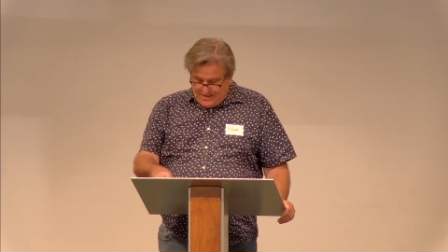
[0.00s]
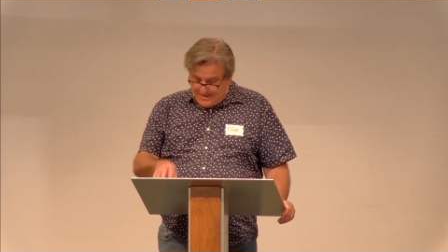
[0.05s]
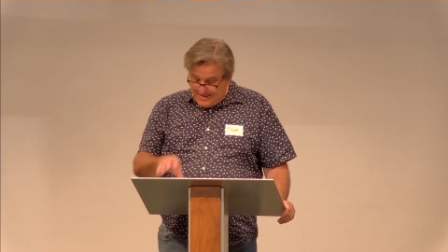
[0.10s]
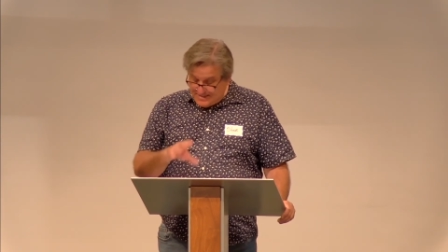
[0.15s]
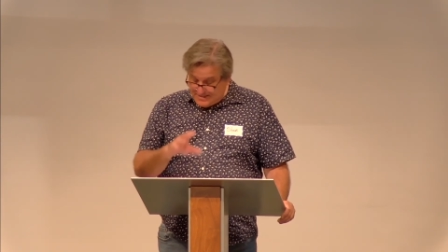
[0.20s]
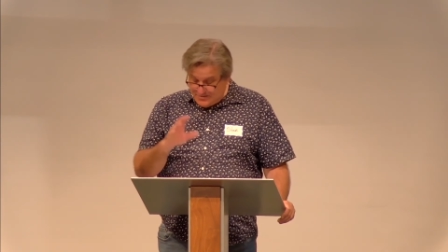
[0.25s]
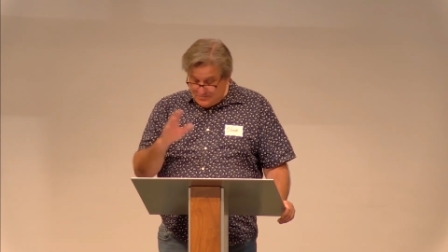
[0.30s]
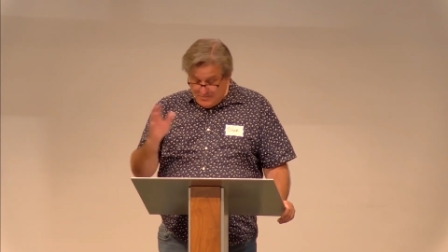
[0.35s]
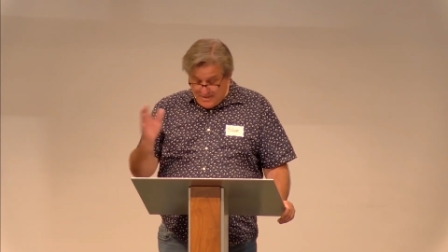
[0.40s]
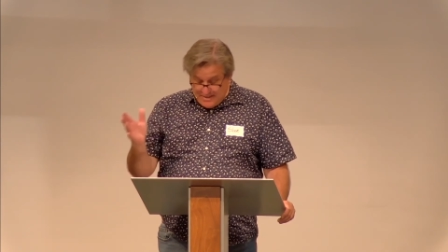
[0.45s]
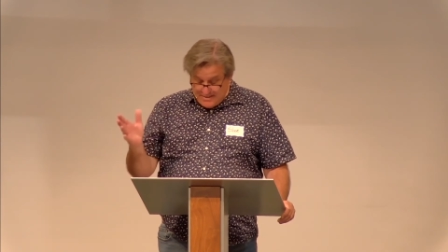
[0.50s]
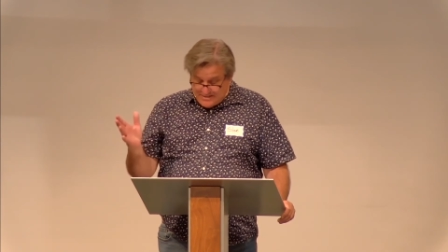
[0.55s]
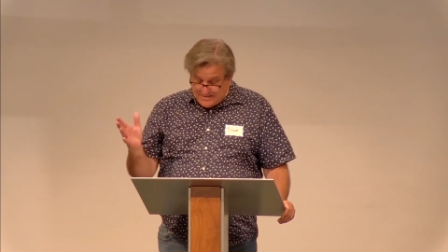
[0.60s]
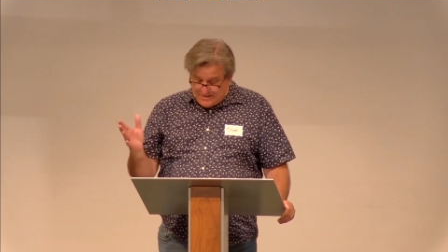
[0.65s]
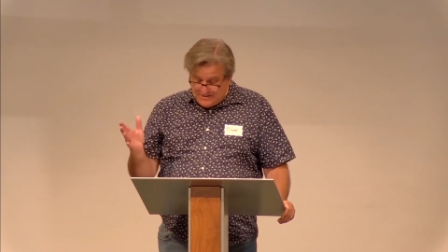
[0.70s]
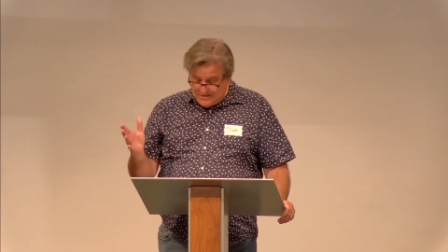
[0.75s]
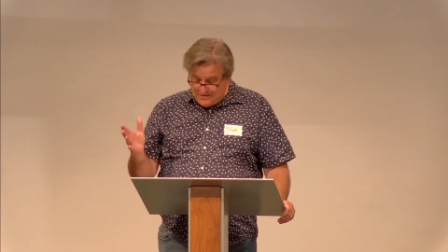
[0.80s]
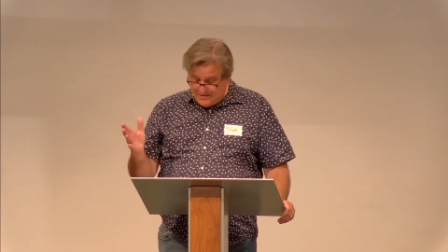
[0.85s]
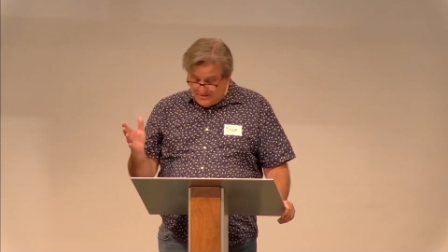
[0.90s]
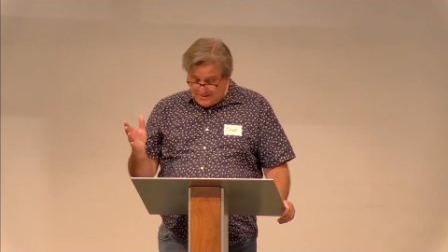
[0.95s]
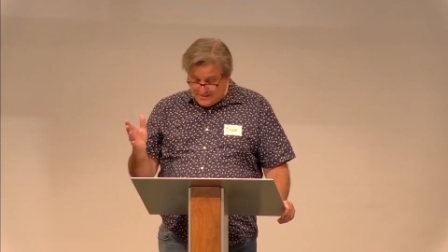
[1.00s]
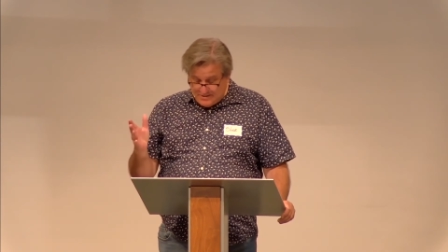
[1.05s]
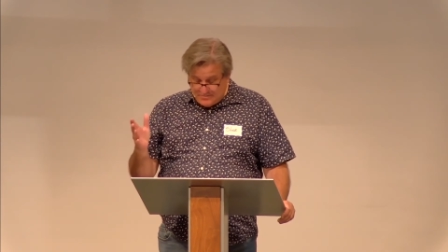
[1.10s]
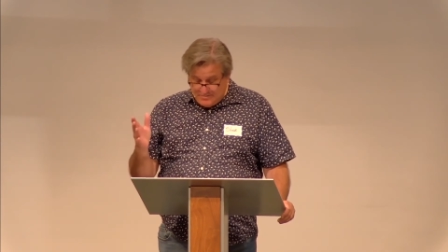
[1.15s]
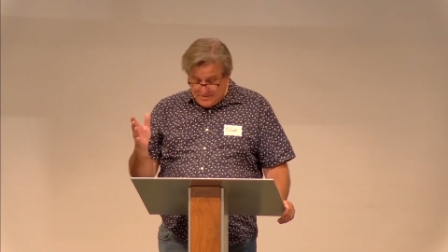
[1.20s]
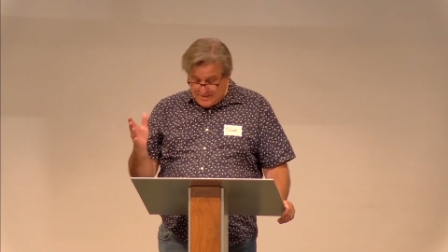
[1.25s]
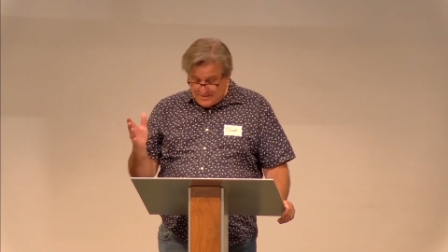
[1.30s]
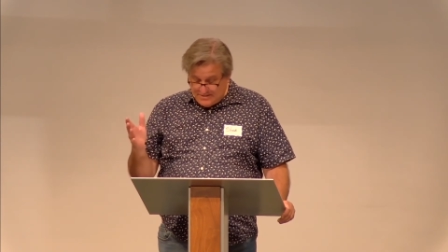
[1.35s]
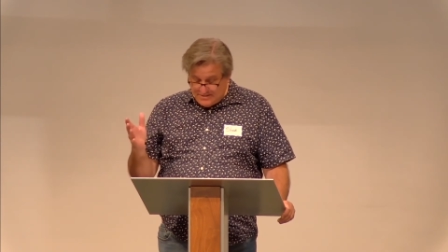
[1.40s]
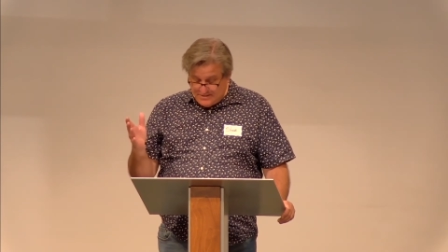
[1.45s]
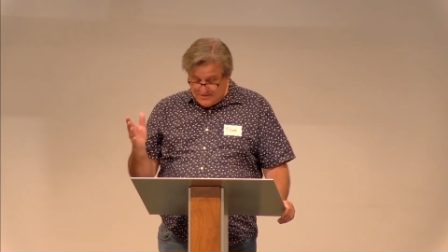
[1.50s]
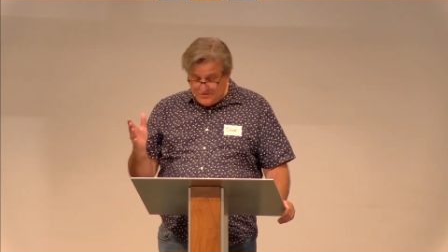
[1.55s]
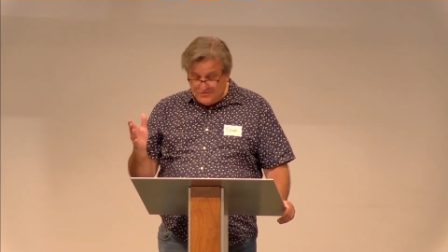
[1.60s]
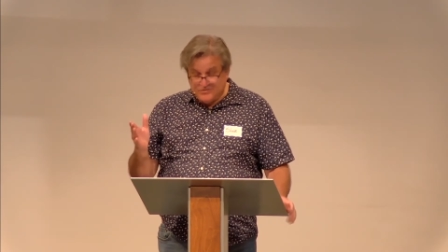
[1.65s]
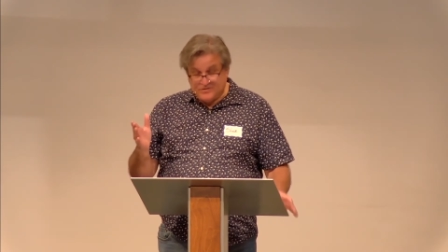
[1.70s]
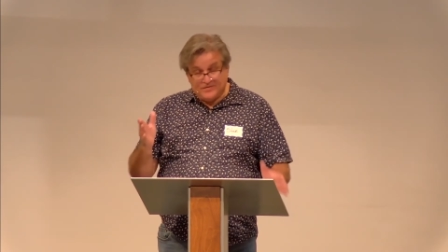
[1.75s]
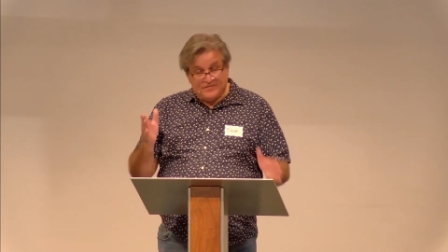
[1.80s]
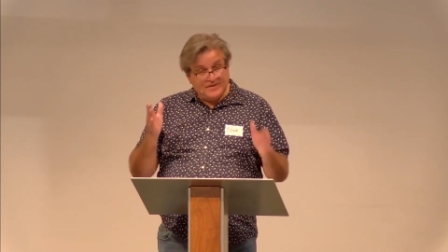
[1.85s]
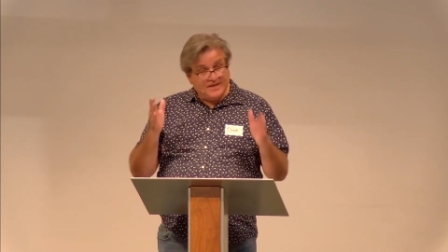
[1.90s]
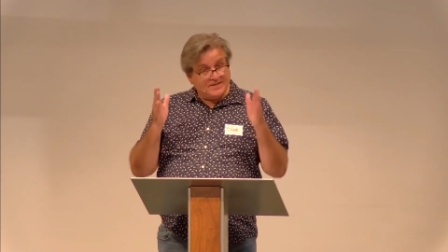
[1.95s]
And that's amazing, that's amazing
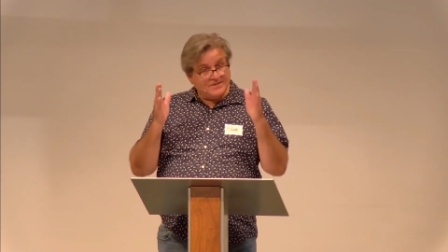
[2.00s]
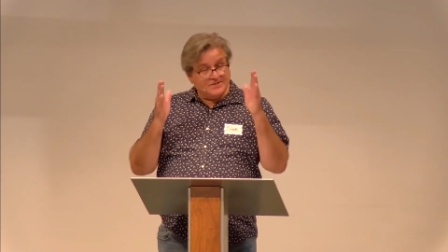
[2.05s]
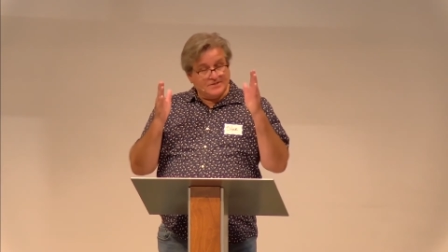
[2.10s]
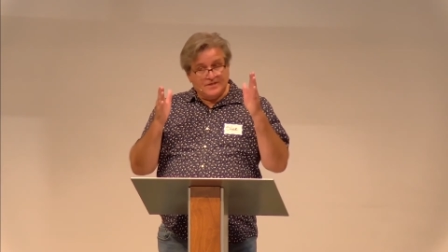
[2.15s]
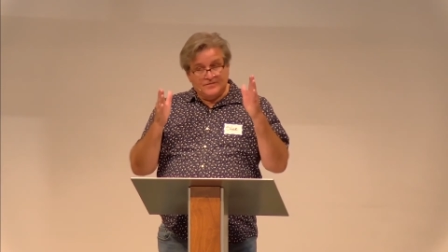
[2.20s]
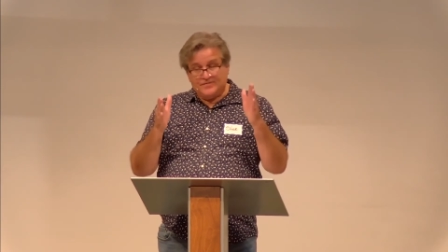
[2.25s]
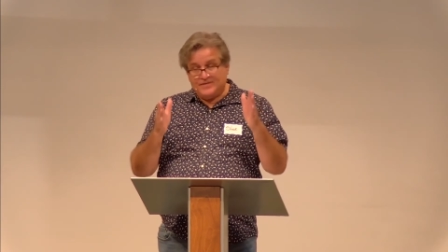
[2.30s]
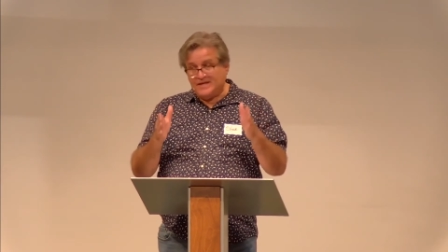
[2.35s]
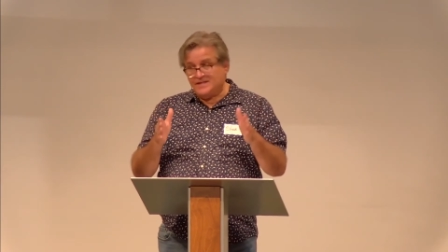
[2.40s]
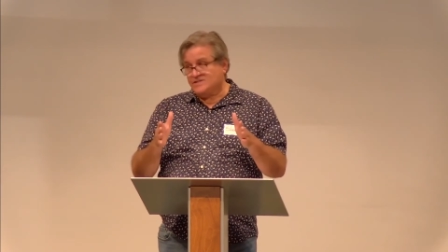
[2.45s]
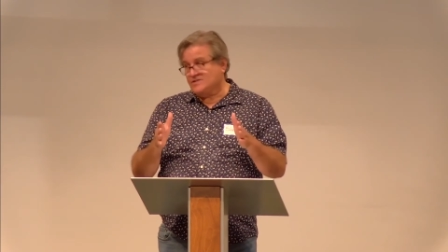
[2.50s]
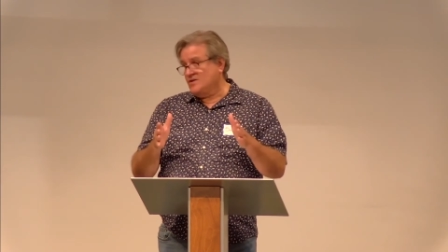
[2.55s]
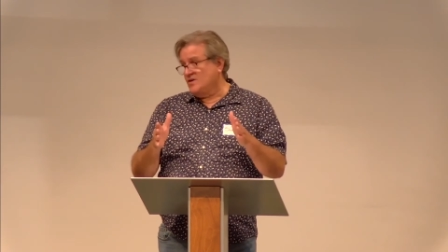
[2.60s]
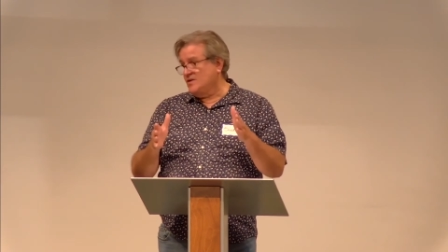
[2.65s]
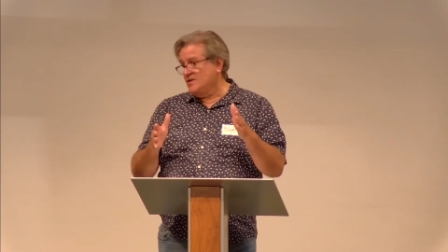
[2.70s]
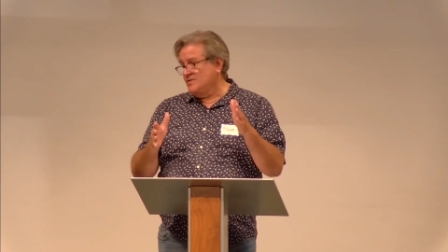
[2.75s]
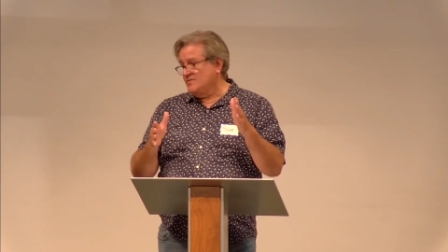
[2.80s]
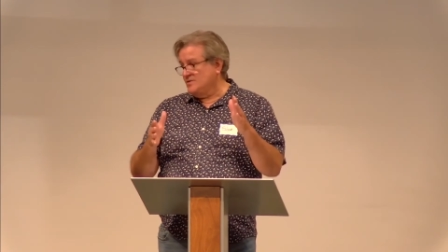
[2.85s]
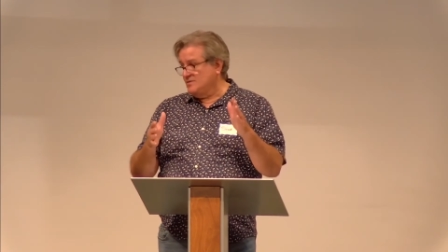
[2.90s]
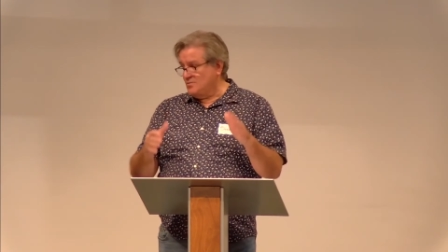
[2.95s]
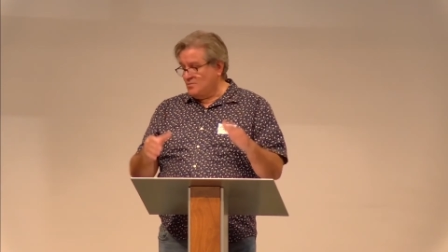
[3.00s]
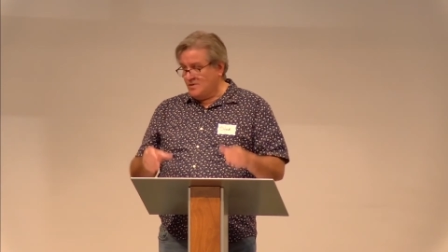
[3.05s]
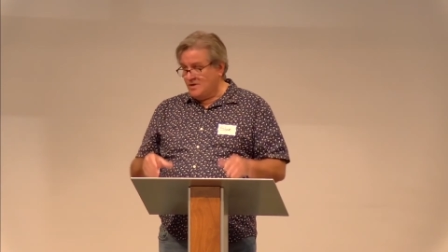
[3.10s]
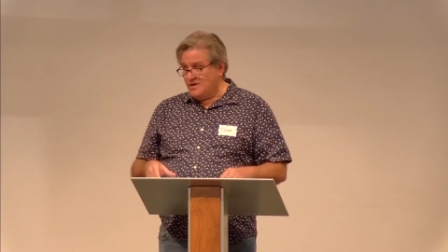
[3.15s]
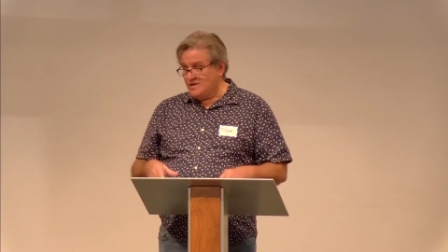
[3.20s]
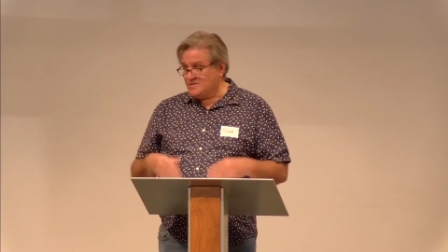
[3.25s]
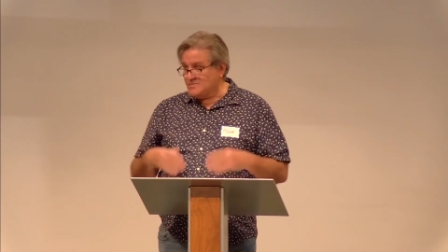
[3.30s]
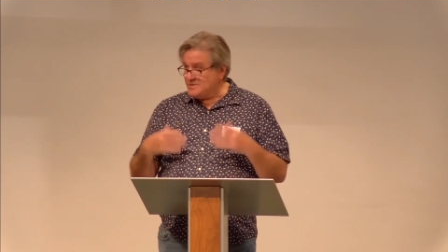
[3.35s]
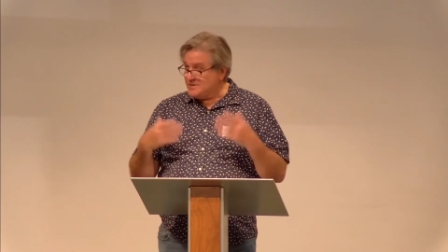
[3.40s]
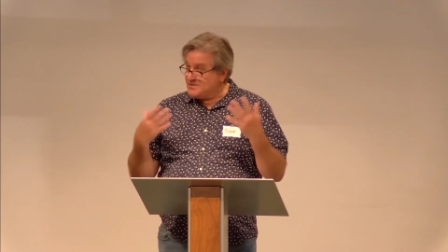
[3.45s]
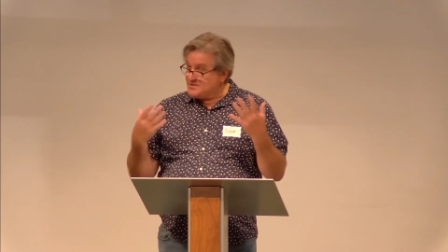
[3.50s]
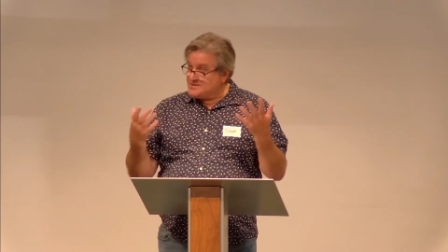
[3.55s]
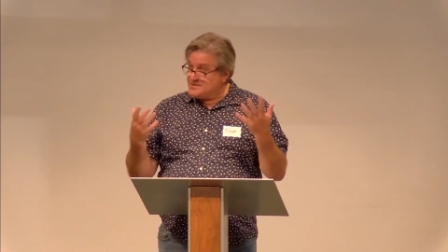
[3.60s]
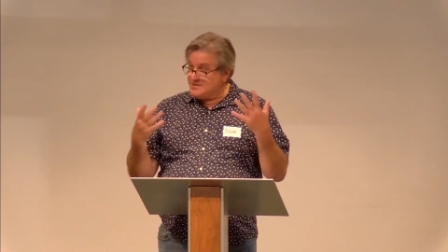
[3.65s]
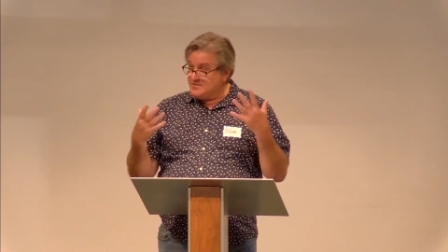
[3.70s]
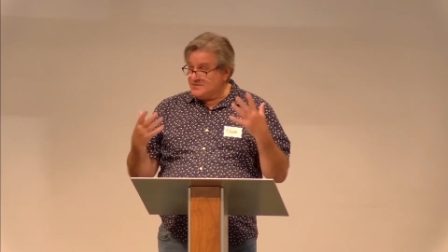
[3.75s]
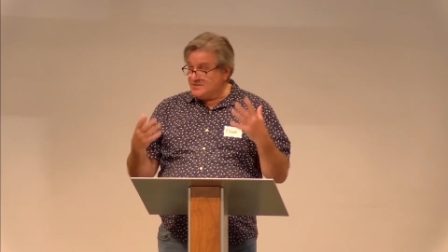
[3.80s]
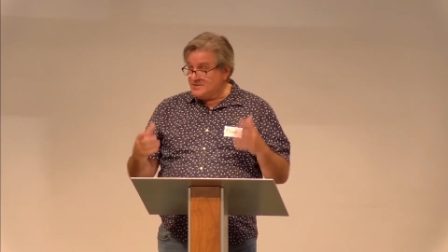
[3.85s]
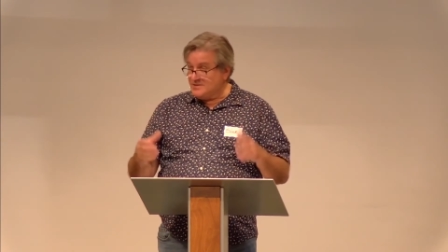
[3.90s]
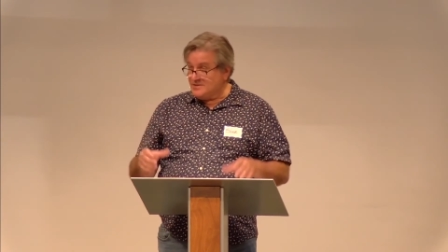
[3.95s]
news if that's, if that's all of it was, but
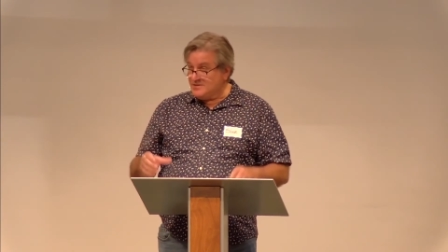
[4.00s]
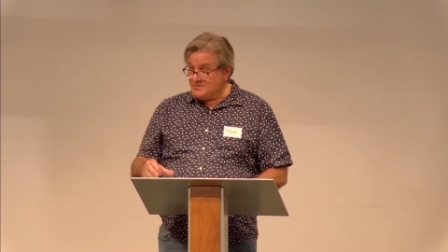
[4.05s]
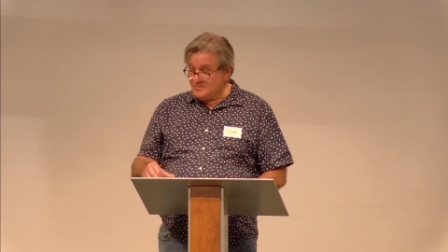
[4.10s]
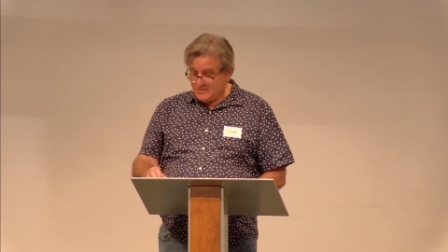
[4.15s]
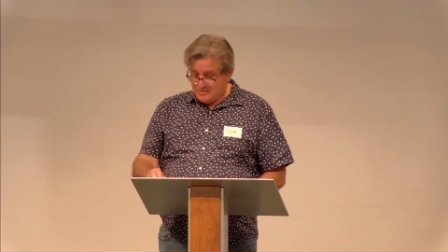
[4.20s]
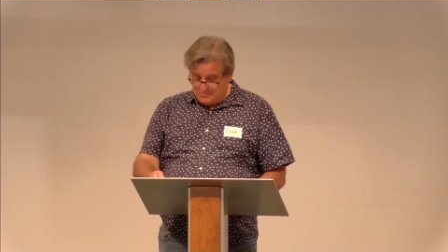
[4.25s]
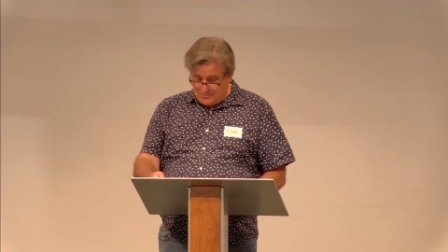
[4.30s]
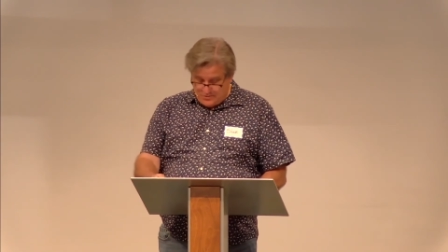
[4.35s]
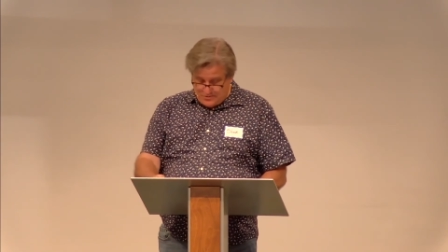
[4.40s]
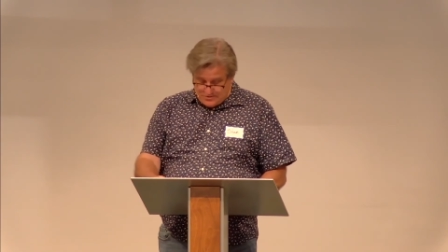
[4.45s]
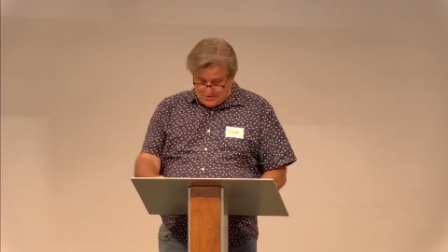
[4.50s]
there's even a little bit